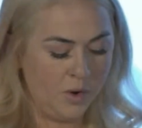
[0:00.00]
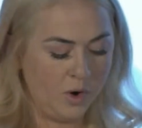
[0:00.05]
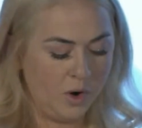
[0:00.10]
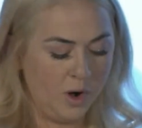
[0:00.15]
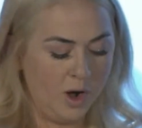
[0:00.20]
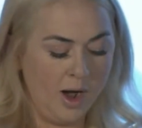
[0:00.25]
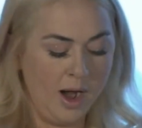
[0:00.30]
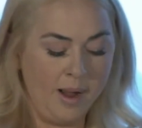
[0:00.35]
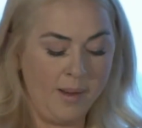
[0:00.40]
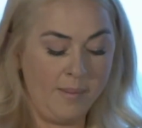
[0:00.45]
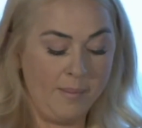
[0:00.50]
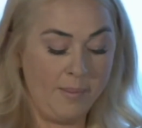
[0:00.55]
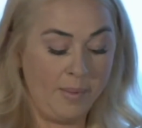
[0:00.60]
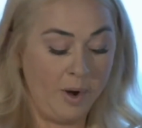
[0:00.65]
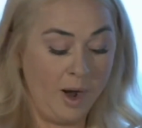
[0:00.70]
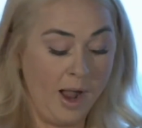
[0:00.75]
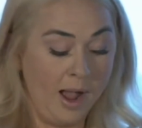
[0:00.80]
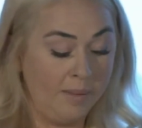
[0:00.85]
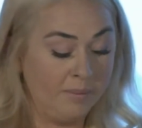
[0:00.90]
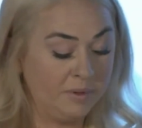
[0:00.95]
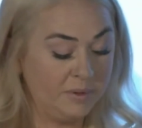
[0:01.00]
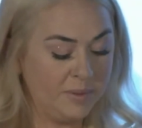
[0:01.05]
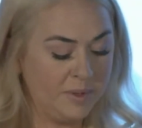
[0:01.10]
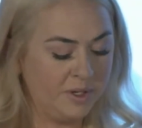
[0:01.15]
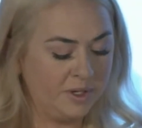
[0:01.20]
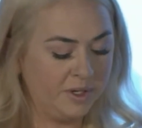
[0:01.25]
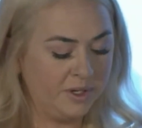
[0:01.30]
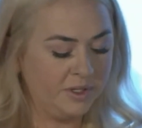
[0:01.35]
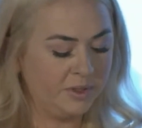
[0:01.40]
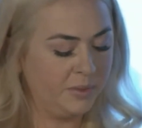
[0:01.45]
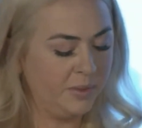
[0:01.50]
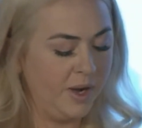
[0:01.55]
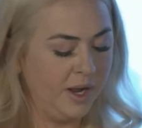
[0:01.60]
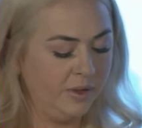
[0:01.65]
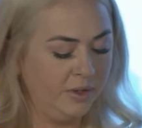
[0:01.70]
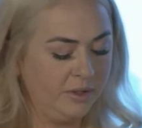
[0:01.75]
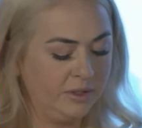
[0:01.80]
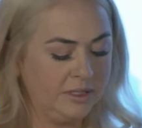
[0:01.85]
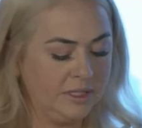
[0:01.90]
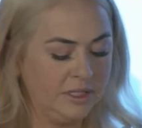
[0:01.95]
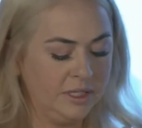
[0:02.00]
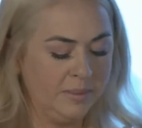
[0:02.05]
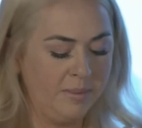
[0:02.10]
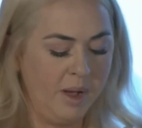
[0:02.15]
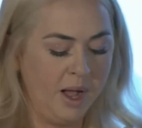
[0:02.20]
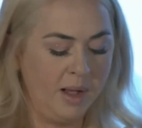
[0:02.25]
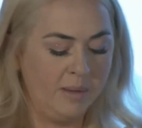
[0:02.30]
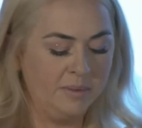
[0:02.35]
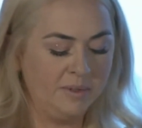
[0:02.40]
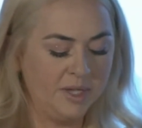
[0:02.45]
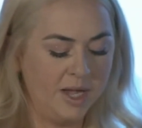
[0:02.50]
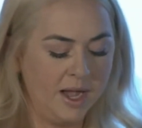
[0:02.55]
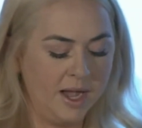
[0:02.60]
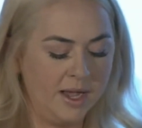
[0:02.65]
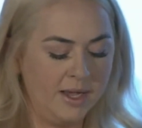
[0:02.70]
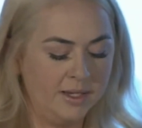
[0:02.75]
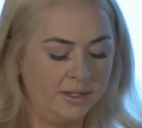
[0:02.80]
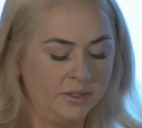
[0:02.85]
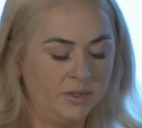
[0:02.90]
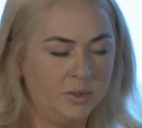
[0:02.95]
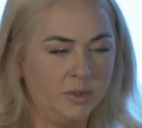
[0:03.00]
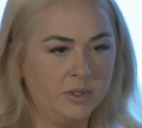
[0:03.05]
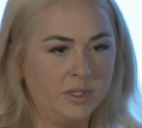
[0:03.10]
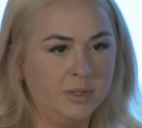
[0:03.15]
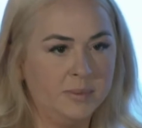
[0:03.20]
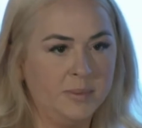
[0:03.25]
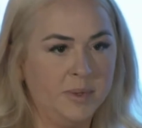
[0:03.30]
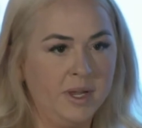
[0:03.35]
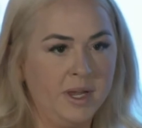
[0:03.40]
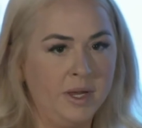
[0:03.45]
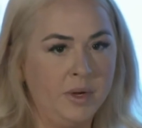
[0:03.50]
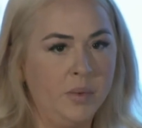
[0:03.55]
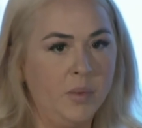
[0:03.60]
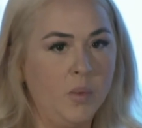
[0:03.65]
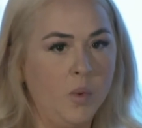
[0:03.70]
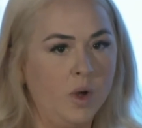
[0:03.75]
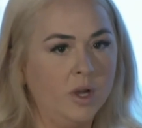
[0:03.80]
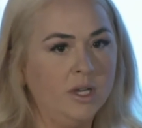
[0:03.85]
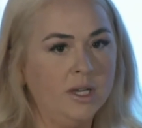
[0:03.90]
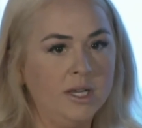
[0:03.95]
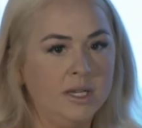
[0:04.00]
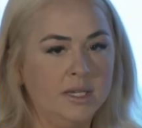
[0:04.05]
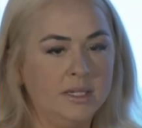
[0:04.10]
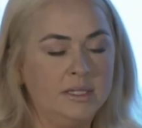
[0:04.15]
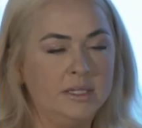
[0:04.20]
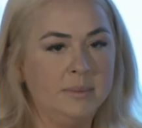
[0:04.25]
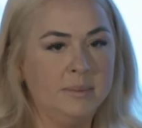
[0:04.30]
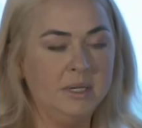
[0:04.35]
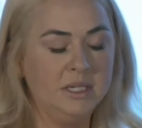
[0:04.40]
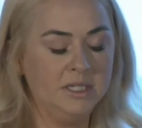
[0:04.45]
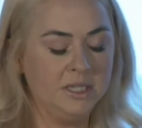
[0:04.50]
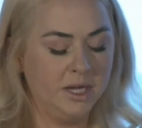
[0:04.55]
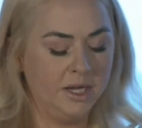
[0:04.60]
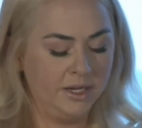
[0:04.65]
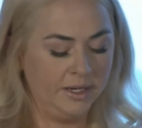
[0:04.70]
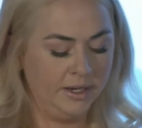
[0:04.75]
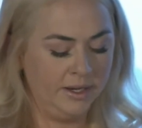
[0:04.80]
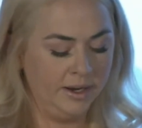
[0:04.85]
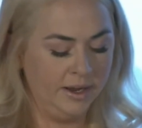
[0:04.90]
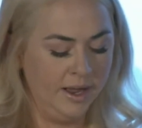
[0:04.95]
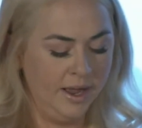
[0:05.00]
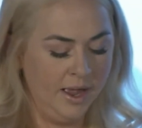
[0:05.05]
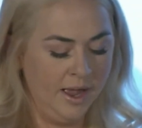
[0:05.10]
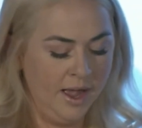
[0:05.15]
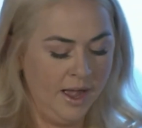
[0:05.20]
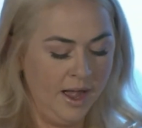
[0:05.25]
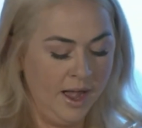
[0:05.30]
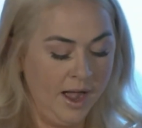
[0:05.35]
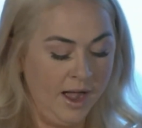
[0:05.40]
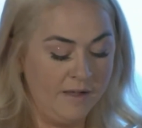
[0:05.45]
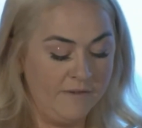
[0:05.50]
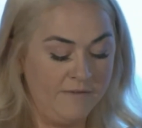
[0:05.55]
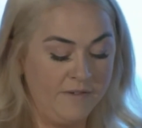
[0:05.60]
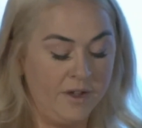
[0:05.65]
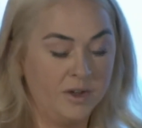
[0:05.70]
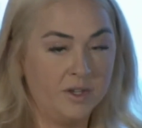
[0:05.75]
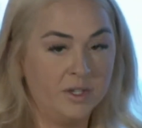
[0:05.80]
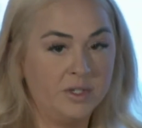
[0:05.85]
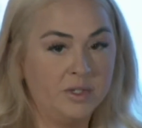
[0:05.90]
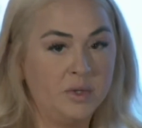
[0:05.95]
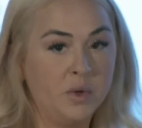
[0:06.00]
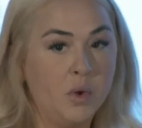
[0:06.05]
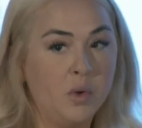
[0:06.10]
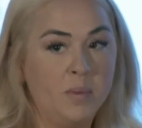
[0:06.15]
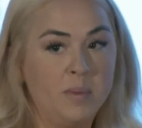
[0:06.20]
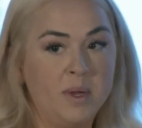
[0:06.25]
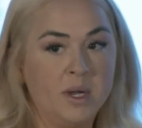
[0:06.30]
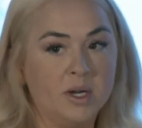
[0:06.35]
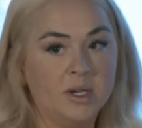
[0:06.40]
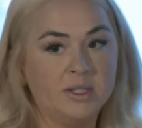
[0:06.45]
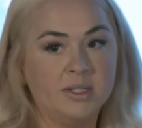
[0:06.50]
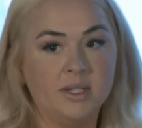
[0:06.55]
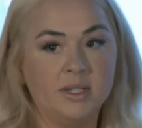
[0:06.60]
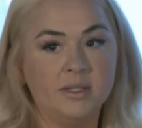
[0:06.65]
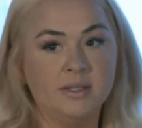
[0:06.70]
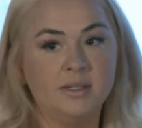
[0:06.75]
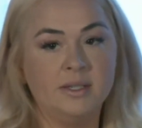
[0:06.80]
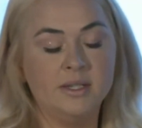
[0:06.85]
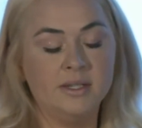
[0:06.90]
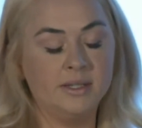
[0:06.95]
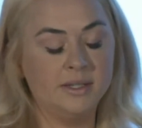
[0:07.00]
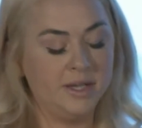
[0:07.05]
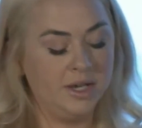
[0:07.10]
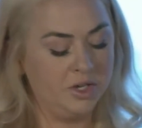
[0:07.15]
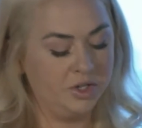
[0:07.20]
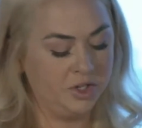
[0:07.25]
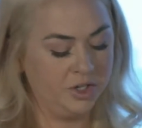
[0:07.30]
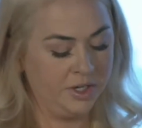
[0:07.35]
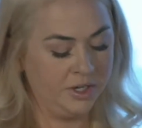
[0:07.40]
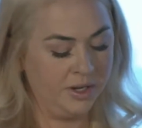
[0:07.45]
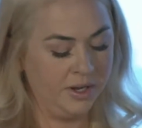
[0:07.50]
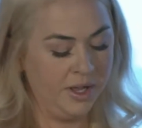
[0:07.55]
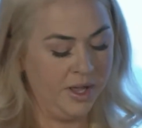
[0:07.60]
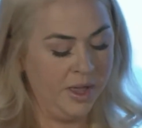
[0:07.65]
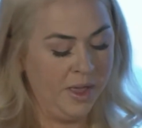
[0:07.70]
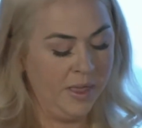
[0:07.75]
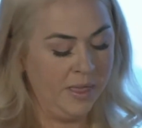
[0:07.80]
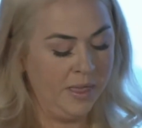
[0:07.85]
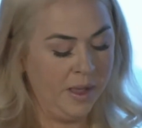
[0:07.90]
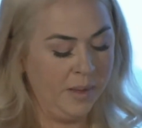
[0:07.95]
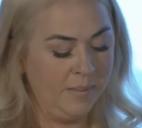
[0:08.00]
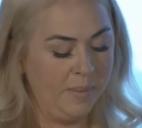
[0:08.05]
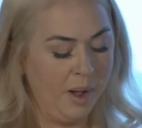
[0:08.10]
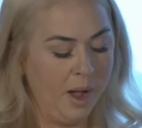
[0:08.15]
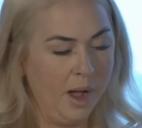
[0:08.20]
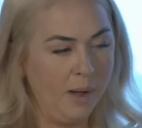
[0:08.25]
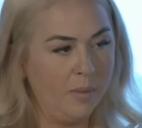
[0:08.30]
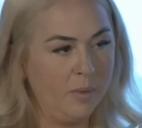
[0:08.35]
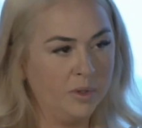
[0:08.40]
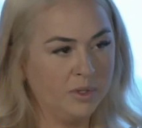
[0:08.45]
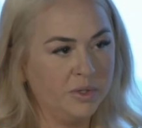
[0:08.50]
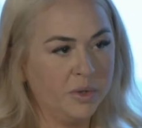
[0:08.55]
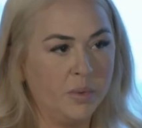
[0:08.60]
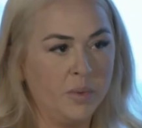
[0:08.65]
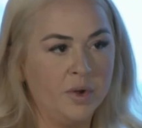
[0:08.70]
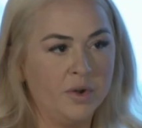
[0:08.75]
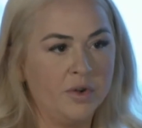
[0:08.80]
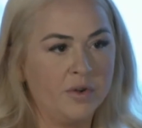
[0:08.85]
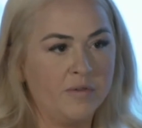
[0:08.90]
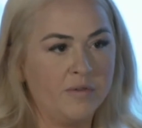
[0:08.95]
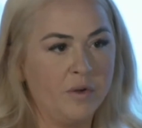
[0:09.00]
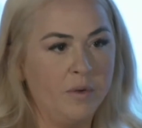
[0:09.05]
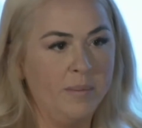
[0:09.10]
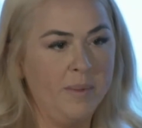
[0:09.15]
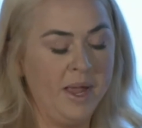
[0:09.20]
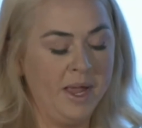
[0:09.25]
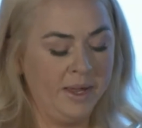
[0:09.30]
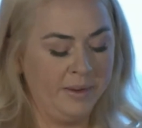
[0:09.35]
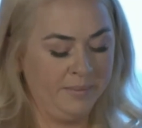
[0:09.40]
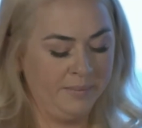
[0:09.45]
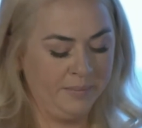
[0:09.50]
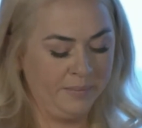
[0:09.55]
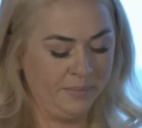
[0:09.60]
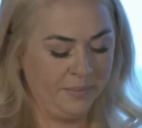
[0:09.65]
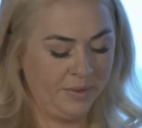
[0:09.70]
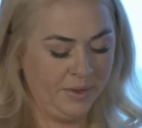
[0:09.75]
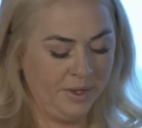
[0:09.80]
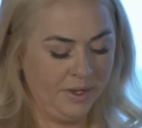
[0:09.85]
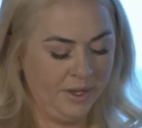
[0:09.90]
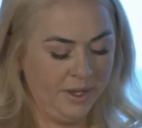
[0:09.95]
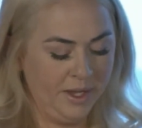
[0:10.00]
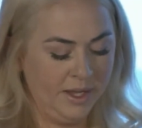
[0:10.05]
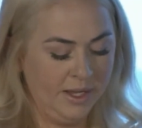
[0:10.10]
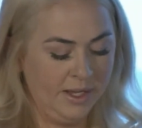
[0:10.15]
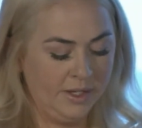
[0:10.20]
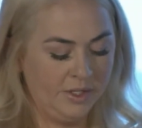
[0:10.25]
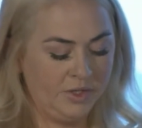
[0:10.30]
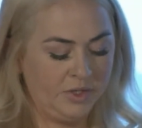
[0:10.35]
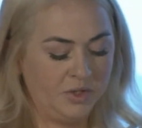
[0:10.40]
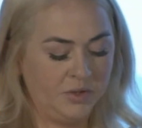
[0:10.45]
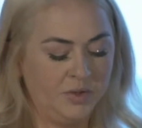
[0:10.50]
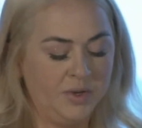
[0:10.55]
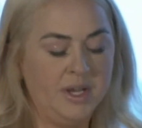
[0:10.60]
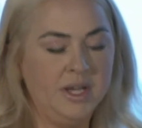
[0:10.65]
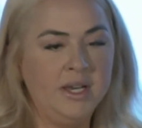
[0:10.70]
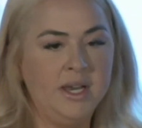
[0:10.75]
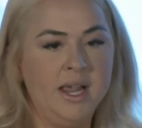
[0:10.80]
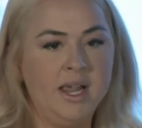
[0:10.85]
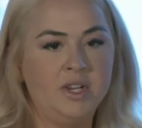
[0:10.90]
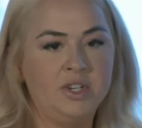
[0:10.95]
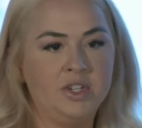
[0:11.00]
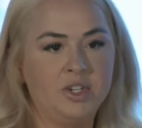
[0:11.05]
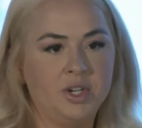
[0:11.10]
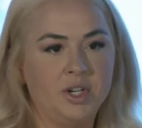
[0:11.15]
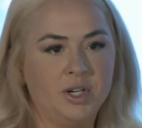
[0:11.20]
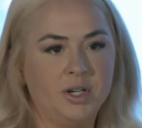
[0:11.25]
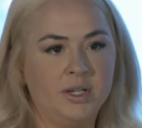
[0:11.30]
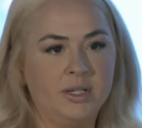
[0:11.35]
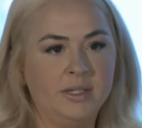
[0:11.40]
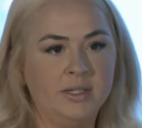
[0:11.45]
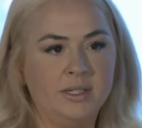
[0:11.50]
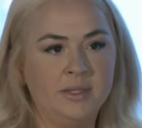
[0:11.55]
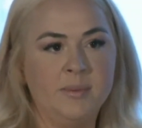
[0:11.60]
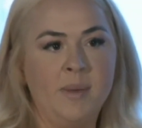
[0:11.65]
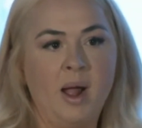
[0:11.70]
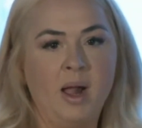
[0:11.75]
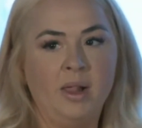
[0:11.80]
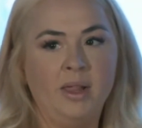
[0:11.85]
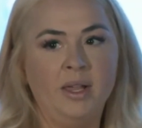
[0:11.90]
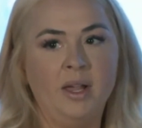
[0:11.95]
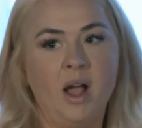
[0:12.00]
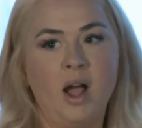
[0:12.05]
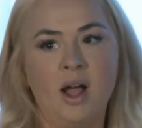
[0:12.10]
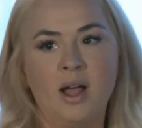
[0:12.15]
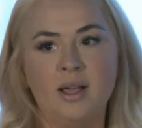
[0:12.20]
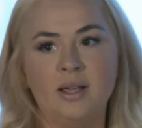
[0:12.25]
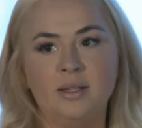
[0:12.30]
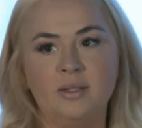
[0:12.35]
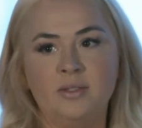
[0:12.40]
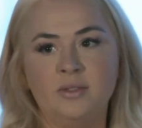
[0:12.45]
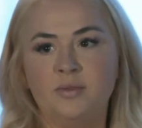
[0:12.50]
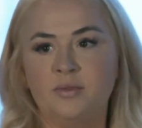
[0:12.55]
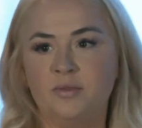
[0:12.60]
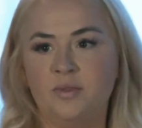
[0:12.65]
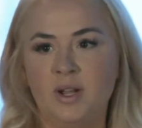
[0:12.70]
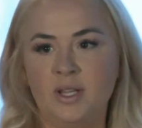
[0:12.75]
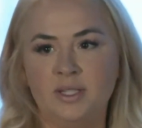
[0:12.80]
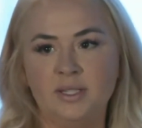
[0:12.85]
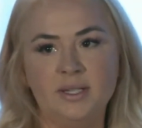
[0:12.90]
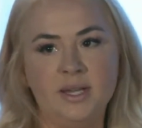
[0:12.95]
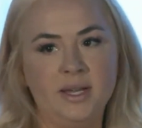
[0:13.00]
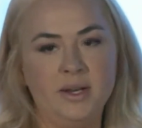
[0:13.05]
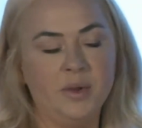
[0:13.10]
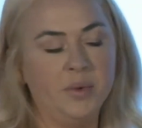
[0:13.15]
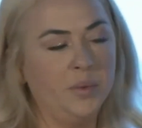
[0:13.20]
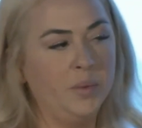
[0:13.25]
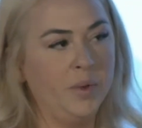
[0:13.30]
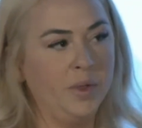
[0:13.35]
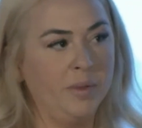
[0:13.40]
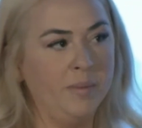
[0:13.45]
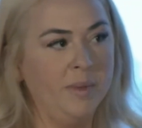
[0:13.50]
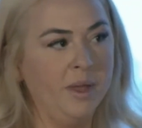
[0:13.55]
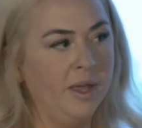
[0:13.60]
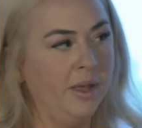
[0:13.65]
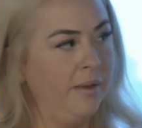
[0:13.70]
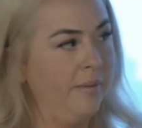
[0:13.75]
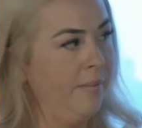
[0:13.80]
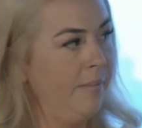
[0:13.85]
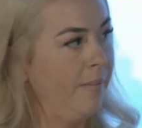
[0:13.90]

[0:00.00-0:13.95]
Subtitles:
or perhaps because when I looked into Bob's eyes to explain what needed to be done, I felt a soul-piercing sensation that Bob was a wonderful man. His serene nature and smiling eyes resonated with me.